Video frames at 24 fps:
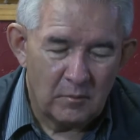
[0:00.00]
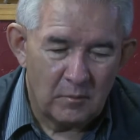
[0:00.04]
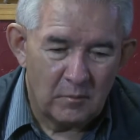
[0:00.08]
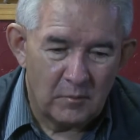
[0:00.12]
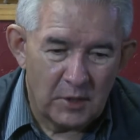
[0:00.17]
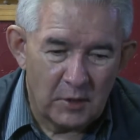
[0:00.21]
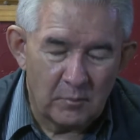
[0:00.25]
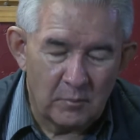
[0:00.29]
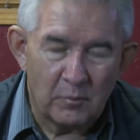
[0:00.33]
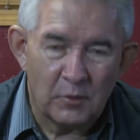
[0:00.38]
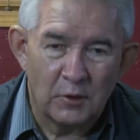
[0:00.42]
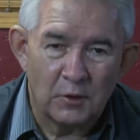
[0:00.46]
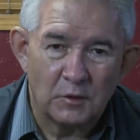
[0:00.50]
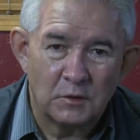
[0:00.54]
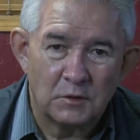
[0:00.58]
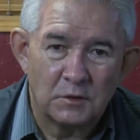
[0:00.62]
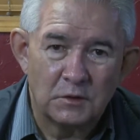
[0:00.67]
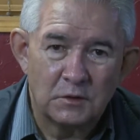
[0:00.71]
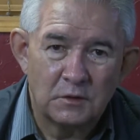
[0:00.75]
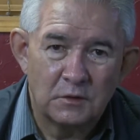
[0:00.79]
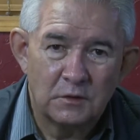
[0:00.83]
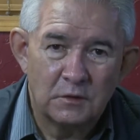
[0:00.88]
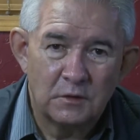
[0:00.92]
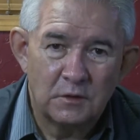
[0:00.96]

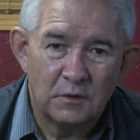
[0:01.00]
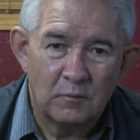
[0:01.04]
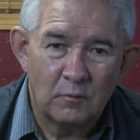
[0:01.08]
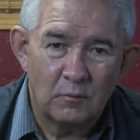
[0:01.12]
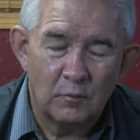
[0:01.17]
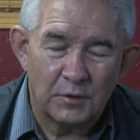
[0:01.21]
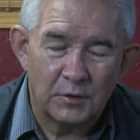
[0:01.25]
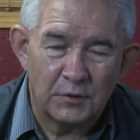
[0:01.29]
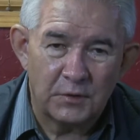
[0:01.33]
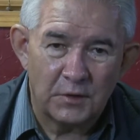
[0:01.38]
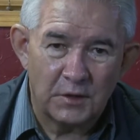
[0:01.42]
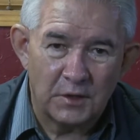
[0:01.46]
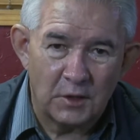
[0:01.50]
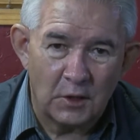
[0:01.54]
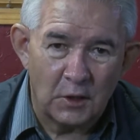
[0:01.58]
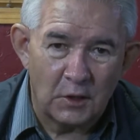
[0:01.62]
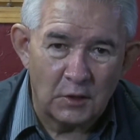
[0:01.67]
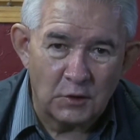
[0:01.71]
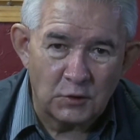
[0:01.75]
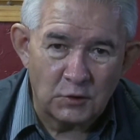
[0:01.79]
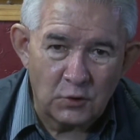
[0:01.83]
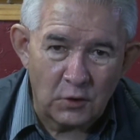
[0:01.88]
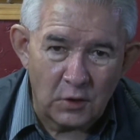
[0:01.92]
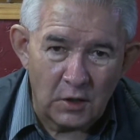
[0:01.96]
members within
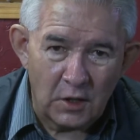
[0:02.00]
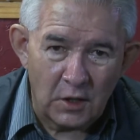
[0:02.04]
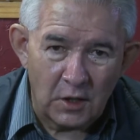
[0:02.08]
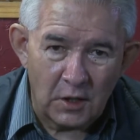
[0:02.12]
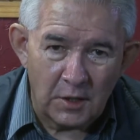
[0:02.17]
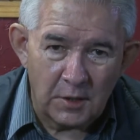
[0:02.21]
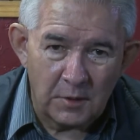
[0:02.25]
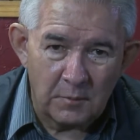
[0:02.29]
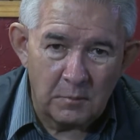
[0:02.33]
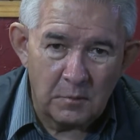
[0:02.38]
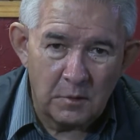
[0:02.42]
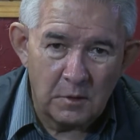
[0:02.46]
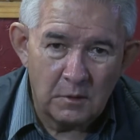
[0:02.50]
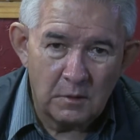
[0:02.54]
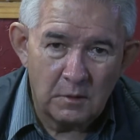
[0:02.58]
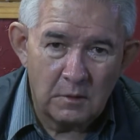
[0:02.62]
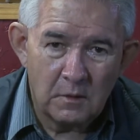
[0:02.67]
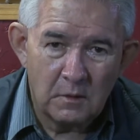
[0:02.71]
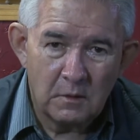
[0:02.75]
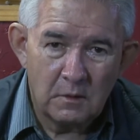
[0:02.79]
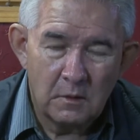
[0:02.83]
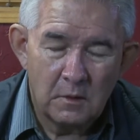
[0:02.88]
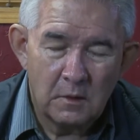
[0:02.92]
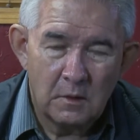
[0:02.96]
our tribe.
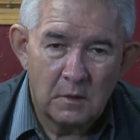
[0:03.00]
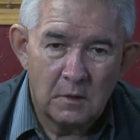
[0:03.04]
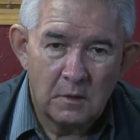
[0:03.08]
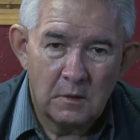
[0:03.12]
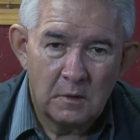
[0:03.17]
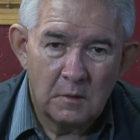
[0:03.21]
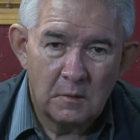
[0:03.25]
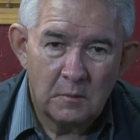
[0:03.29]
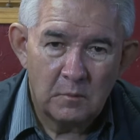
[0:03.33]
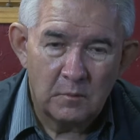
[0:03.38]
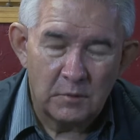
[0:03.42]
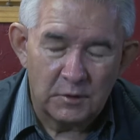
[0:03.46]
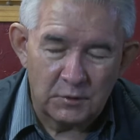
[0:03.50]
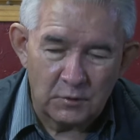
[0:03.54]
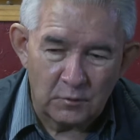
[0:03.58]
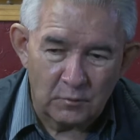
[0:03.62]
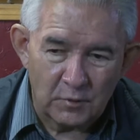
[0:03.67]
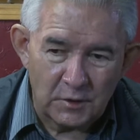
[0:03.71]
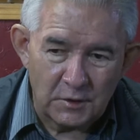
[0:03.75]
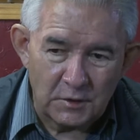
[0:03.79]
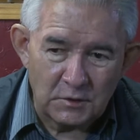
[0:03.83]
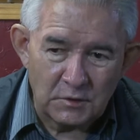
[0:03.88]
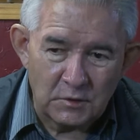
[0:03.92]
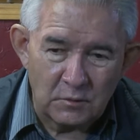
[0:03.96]
But the
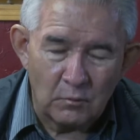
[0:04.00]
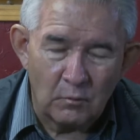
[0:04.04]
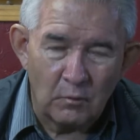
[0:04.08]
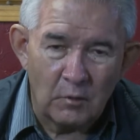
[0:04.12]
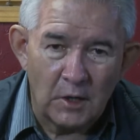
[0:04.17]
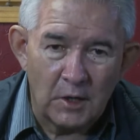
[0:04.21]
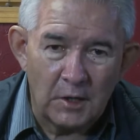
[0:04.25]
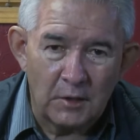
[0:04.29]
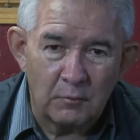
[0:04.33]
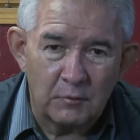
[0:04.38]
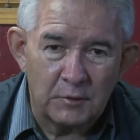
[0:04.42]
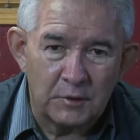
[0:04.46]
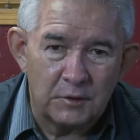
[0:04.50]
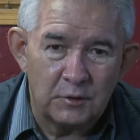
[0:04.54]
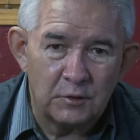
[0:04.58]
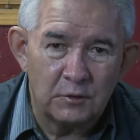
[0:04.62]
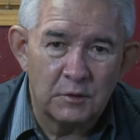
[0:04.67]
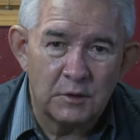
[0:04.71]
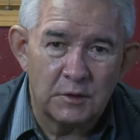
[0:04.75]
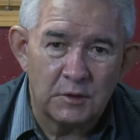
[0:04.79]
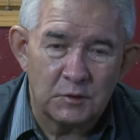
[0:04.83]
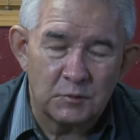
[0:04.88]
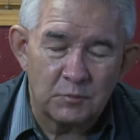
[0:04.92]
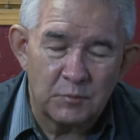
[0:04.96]
reason why we
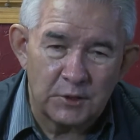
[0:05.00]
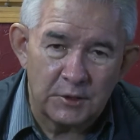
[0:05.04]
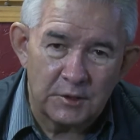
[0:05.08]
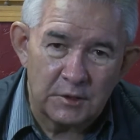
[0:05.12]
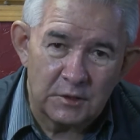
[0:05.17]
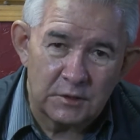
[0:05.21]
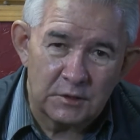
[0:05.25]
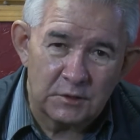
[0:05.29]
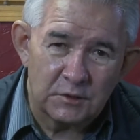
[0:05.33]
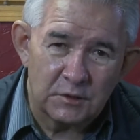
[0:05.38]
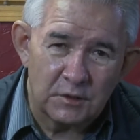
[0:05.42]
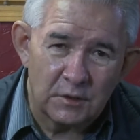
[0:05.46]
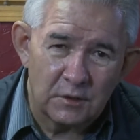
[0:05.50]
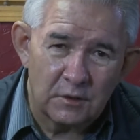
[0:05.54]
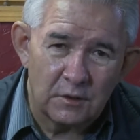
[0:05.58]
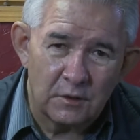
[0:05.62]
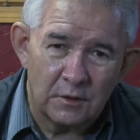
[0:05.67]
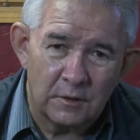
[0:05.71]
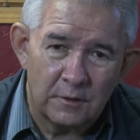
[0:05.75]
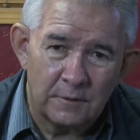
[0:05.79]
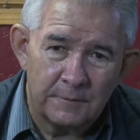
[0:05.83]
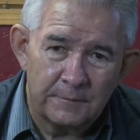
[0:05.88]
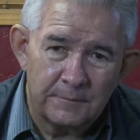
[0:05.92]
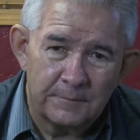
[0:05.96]
do it is because
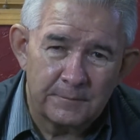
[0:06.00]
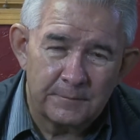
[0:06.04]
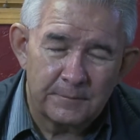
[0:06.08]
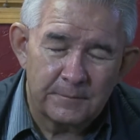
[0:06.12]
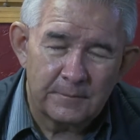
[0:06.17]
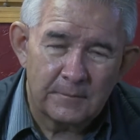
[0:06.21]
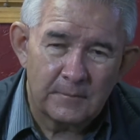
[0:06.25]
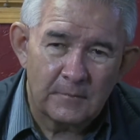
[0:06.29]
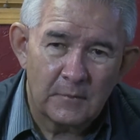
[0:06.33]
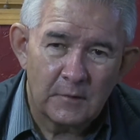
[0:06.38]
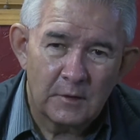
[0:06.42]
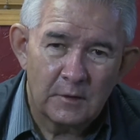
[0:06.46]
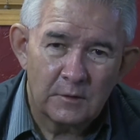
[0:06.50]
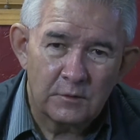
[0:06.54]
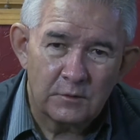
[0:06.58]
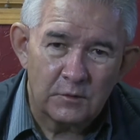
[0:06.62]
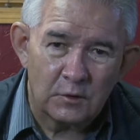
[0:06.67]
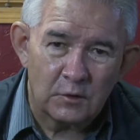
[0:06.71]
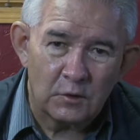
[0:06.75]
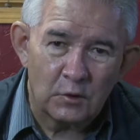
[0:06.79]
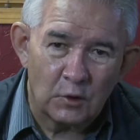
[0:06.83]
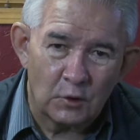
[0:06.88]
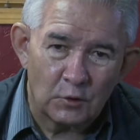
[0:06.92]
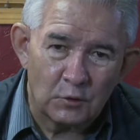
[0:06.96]
they're
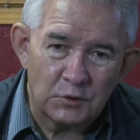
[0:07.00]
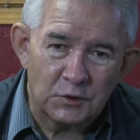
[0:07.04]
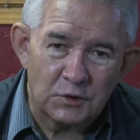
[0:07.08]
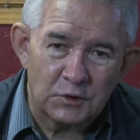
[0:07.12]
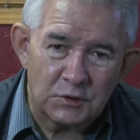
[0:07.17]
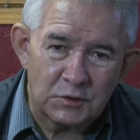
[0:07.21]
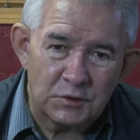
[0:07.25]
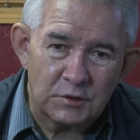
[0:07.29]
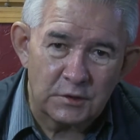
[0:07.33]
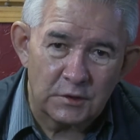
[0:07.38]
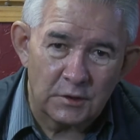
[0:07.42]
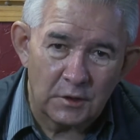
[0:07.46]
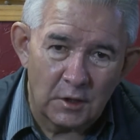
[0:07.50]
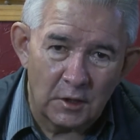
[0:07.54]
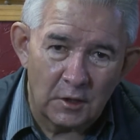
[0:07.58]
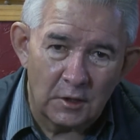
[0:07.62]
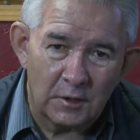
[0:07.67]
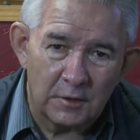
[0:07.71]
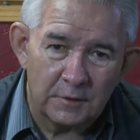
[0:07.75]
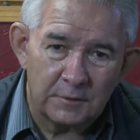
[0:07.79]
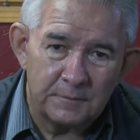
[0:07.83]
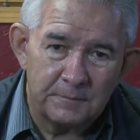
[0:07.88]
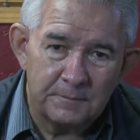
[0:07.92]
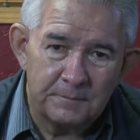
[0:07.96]
the closest to
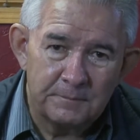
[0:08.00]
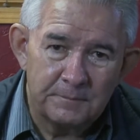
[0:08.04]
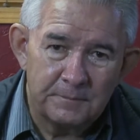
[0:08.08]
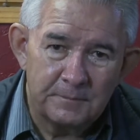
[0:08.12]
God.